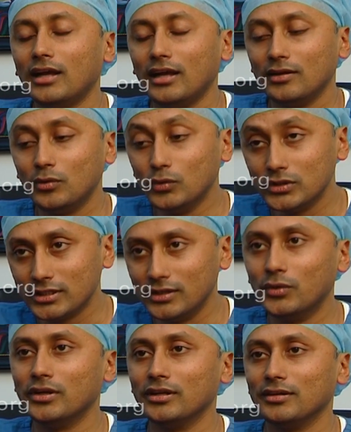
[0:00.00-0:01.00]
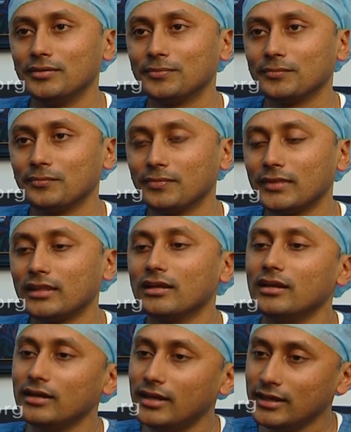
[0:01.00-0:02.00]
who is a donor
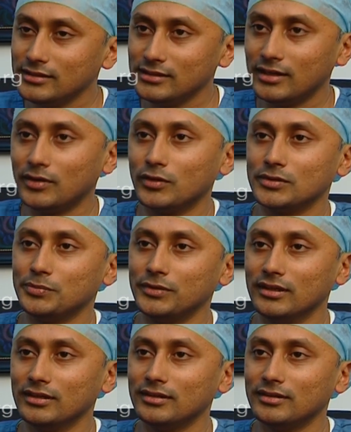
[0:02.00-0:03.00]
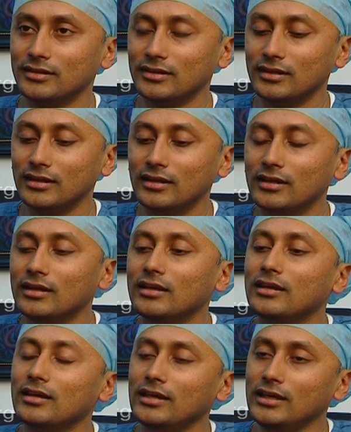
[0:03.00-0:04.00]
dies in a hospital,
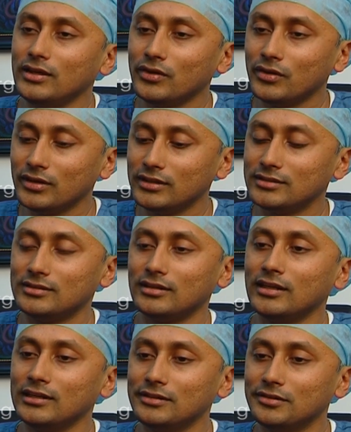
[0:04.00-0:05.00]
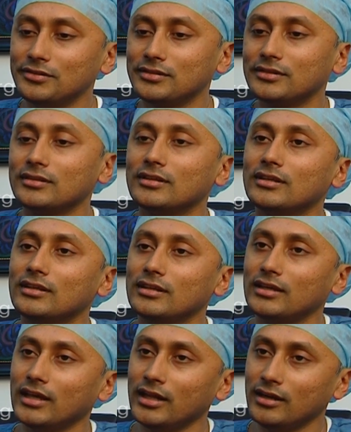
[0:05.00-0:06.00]
he or his relatives
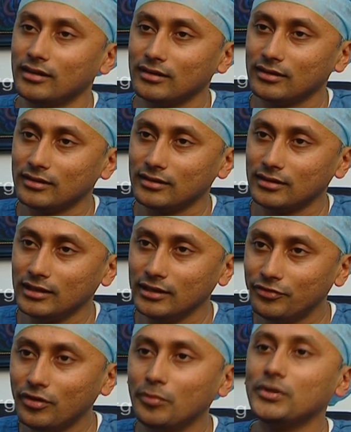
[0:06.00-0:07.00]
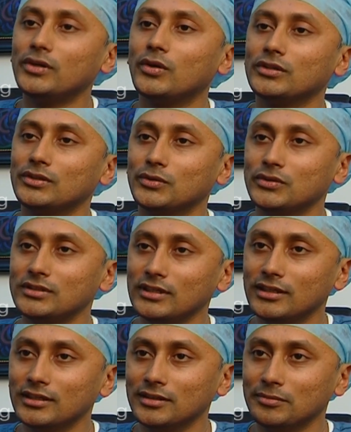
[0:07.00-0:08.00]
can inform the doctor who is
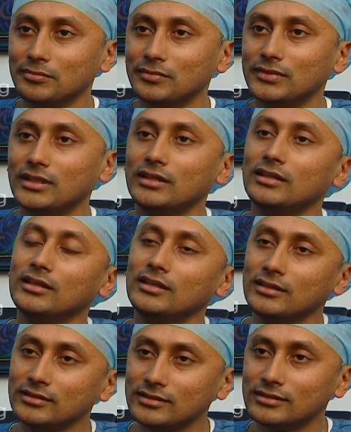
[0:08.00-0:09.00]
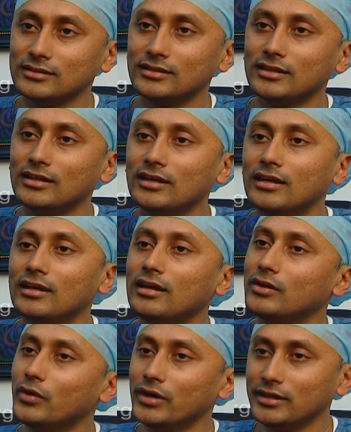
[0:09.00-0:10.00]
treating him that he is
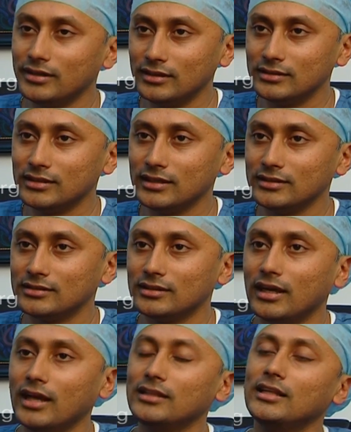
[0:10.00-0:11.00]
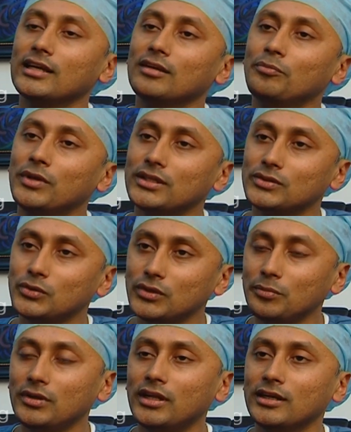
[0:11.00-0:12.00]
donated his eyes, and they can make
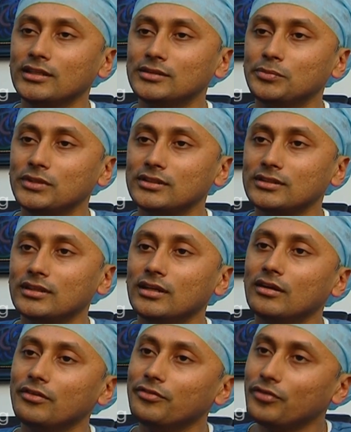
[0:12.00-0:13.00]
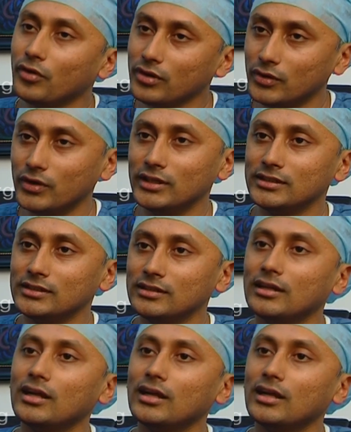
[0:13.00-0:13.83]
suitable arrangements for donation